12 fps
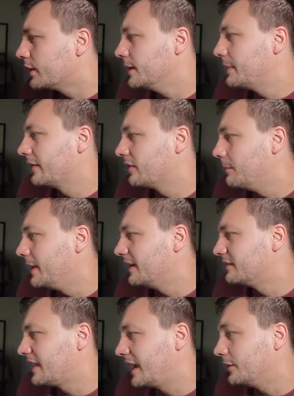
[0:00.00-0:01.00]
about the
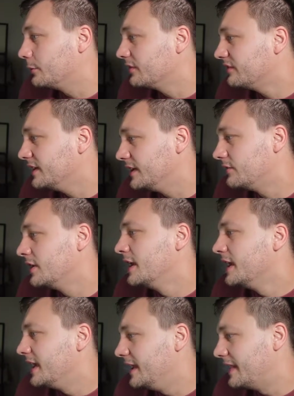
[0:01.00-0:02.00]
minutes that he received
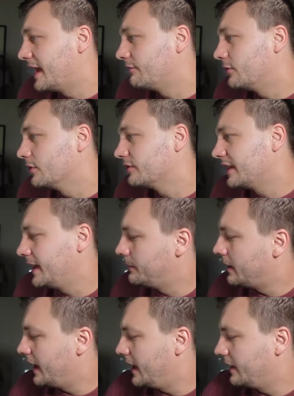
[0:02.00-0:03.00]
in that first game.
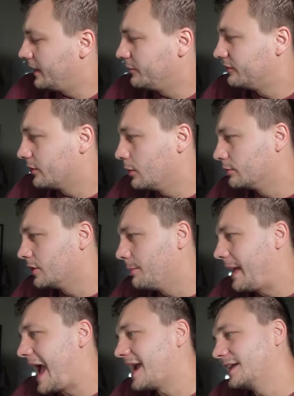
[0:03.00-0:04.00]
And then we saw him come
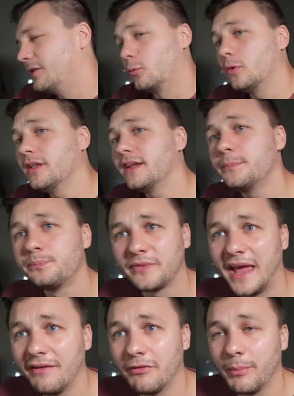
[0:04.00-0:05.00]
back and really
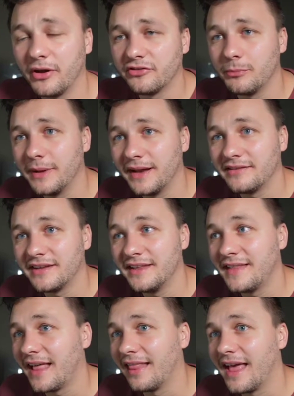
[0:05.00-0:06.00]
have a bunch of minutes in
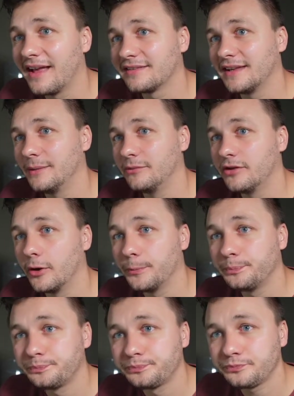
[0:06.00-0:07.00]
that last game. So,
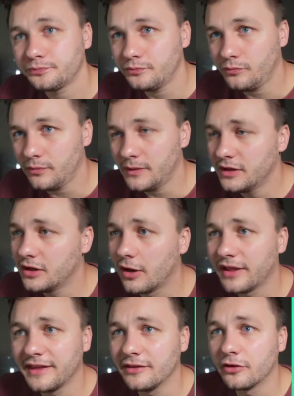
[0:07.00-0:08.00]
you know, I
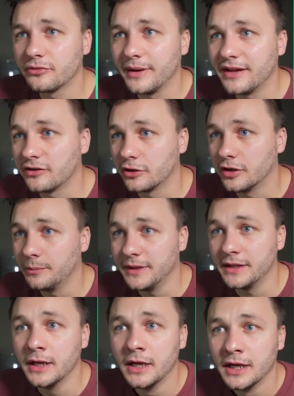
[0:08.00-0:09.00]
think those minutes are going to
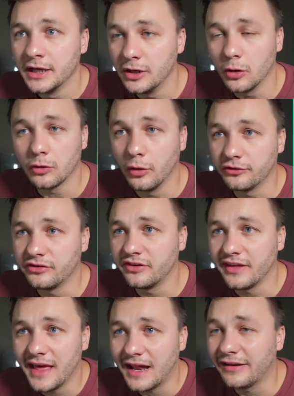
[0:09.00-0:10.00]
be, you know, closer to
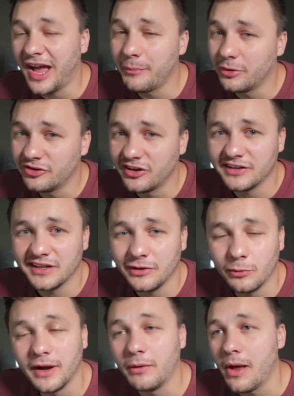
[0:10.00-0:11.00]
that. I got him projected to get
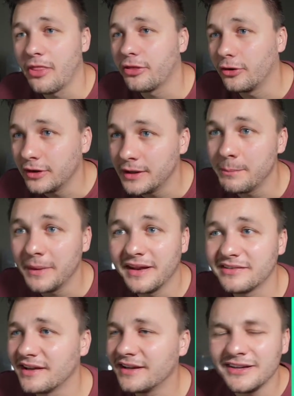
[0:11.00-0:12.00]
right around 30
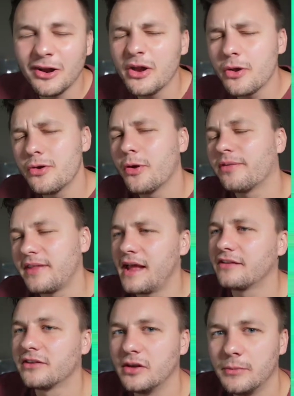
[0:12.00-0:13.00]
minutes. You know, I don't know if
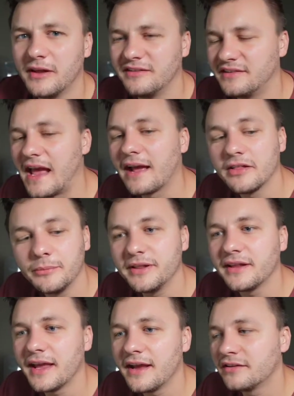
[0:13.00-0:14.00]
that's going to exactly be the
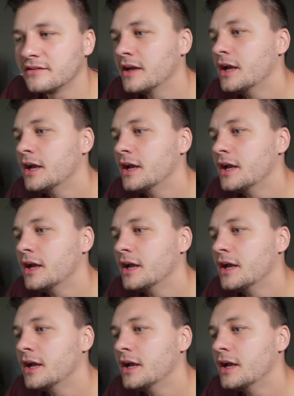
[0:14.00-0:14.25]
case